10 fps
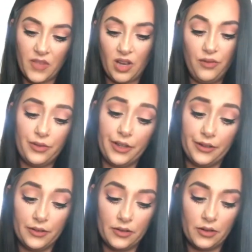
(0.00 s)
Hopefully it
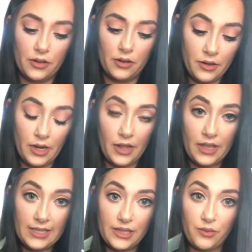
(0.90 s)
looks good. And
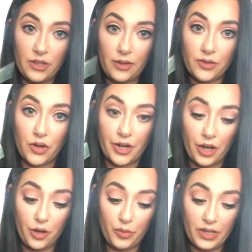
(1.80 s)
this is one that was already
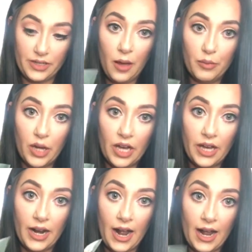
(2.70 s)
opened,
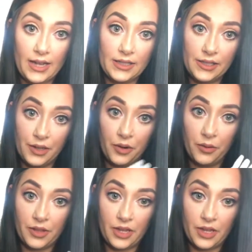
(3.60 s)
but I had sealed it with a